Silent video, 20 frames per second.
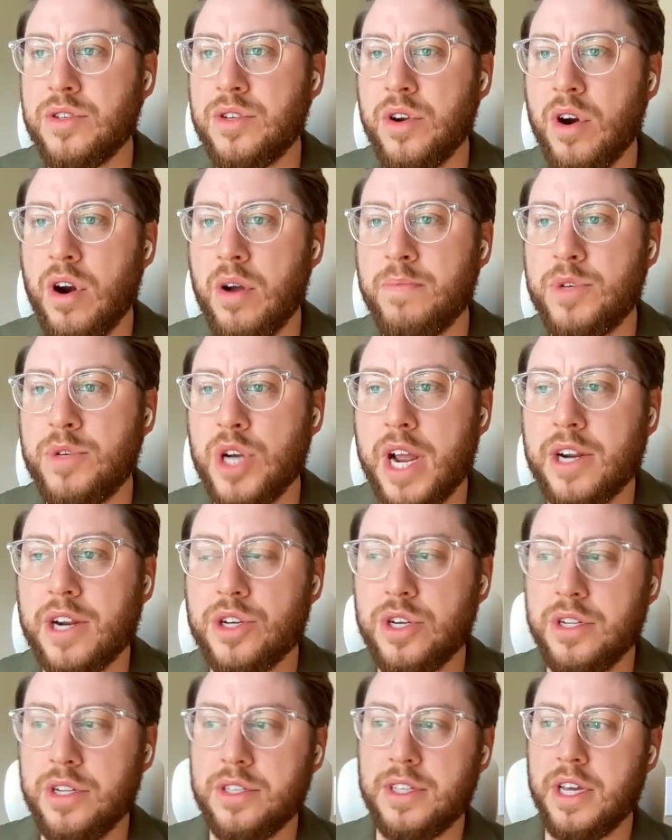your
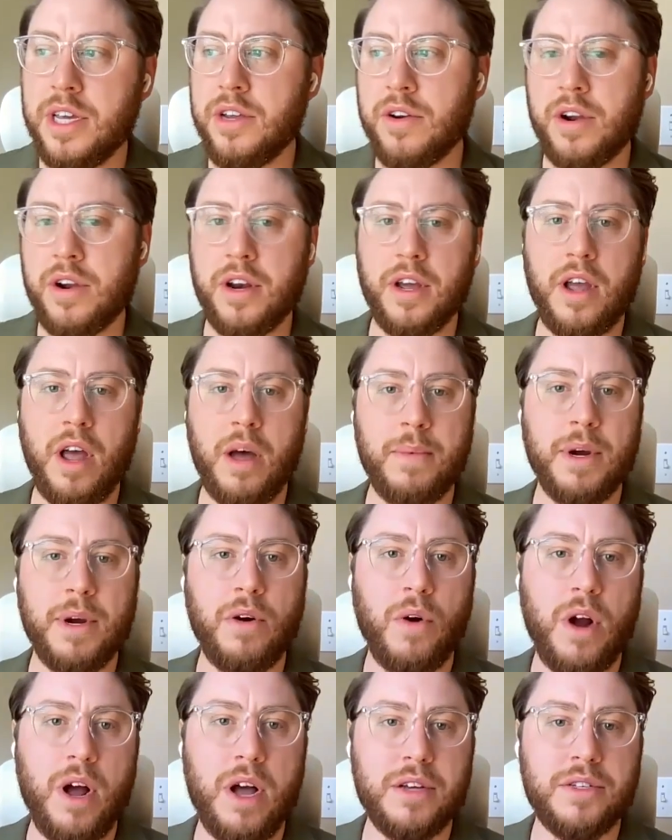objections that you're going to come
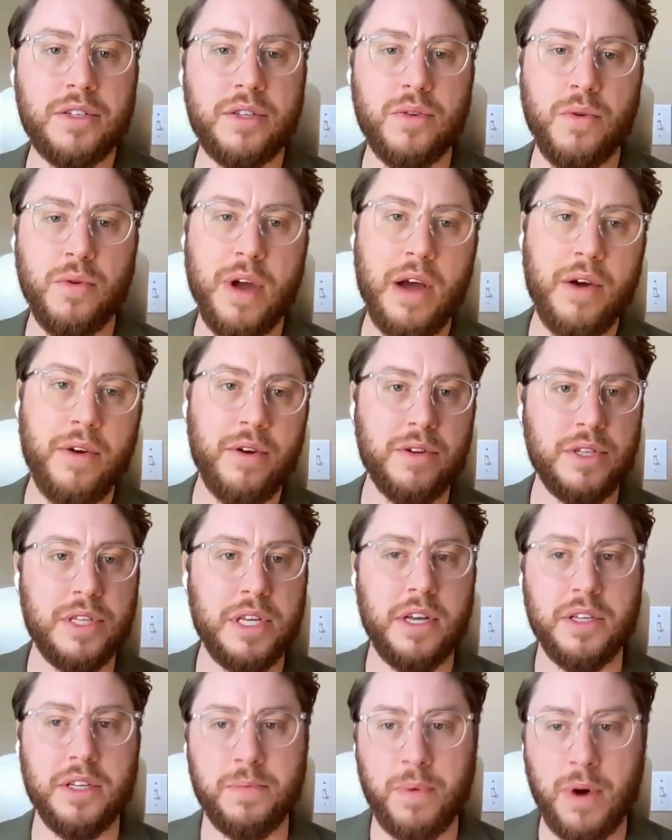across throughout your
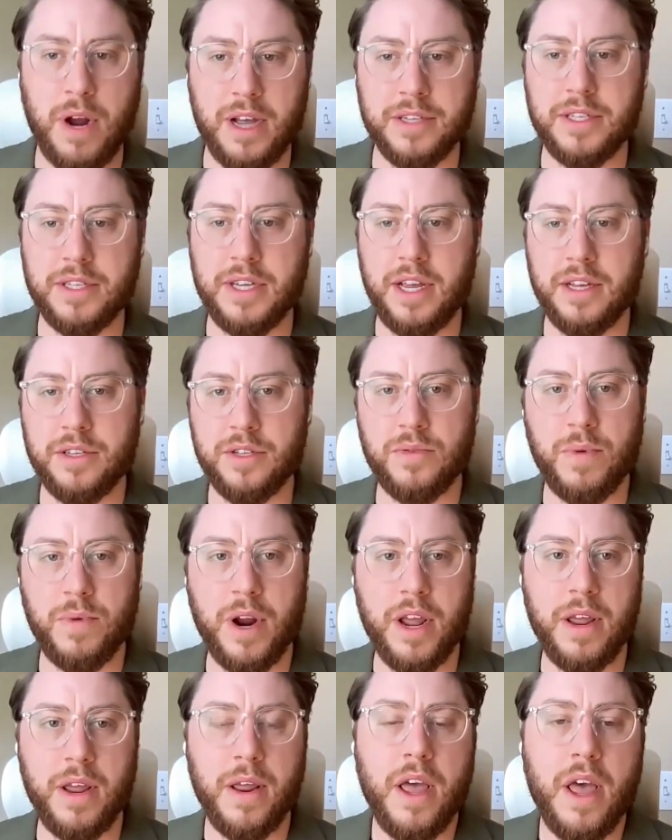sales process,
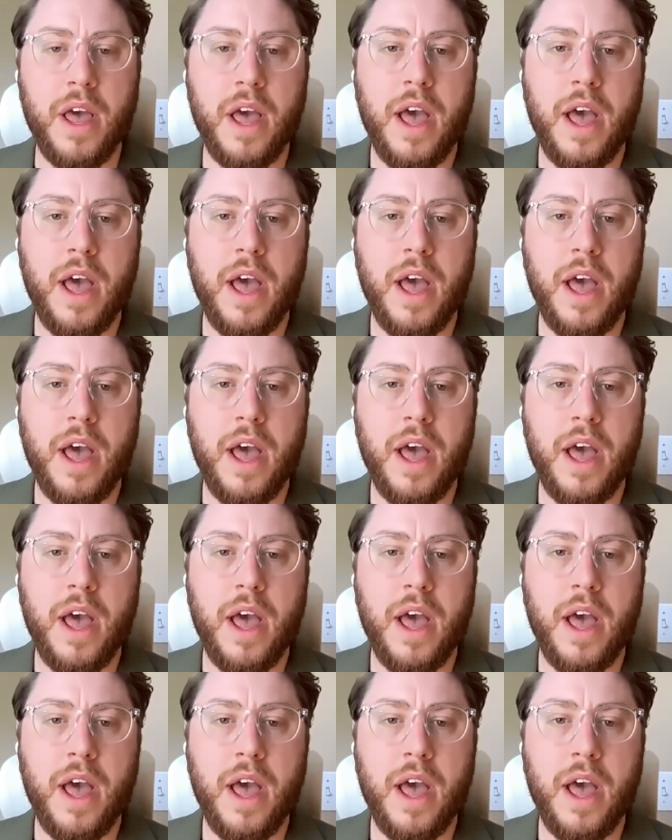right?